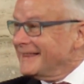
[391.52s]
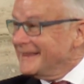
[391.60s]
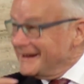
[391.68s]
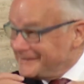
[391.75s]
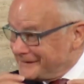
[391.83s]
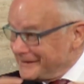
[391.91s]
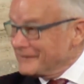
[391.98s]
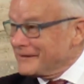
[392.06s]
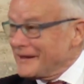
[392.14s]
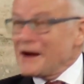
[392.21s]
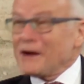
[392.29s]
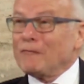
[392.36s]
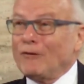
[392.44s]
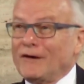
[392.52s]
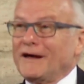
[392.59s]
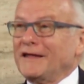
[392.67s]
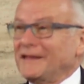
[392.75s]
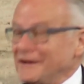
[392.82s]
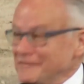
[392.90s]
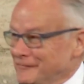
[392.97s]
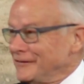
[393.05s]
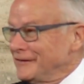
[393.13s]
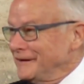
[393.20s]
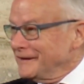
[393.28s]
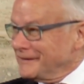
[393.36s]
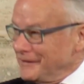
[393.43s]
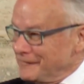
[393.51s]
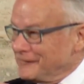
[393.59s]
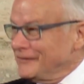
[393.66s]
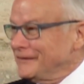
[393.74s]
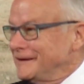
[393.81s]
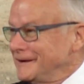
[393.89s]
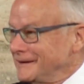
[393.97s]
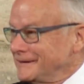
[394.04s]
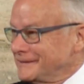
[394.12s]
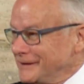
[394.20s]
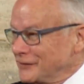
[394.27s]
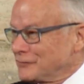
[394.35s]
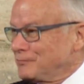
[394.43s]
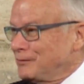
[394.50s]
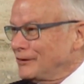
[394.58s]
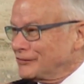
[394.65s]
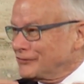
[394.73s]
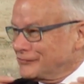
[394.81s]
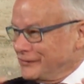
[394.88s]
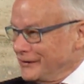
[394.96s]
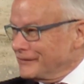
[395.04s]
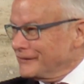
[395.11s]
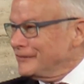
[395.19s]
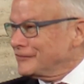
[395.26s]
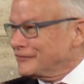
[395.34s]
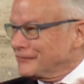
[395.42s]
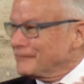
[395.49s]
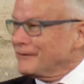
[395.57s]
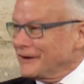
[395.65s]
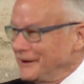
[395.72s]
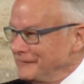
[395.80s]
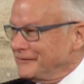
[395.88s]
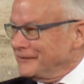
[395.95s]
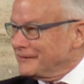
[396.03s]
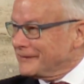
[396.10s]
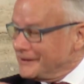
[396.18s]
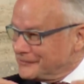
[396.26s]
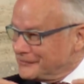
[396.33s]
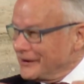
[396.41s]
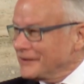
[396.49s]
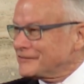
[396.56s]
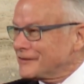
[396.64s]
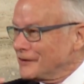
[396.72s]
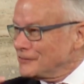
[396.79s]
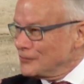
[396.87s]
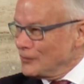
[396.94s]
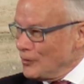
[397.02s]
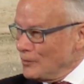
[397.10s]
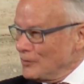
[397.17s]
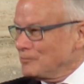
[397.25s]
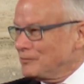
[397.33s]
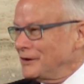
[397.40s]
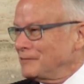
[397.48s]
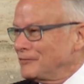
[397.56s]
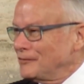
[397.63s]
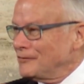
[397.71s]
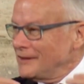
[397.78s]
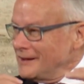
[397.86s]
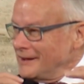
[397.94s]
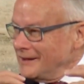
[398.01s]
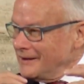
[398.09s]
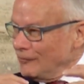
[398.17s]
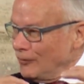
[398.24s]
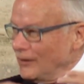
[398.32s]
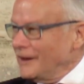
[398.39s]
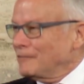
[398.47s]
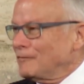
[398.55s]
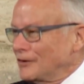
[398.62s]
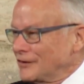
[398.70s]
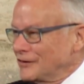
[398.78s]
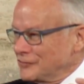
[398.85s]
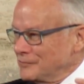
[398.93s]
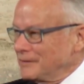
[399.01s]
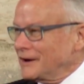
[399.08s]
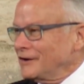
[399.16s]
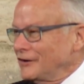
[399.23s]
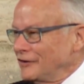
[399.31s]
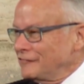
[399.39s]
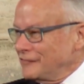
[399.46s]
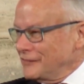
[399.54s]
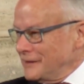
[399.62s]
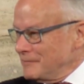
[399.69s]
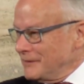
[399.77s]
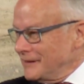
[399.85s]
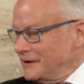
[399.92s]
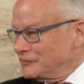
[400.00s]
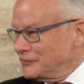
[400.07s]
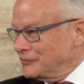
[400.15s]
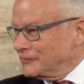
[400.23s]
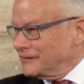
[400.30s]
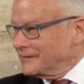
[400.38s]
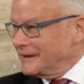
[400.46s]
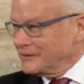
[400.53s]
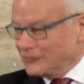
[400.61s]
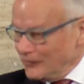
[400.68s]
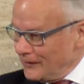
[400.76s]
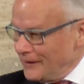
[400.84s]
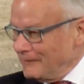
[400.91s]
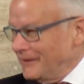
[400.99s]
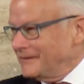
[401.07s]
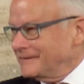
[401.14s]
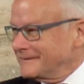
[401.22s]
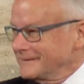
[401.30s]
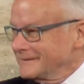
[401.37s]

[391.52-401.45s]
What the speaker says: They're just, what are they fleeing? They're fleeing despots, terrorists and what have you. They're just normal people. All they want is a better life for them and their children. That's all they want.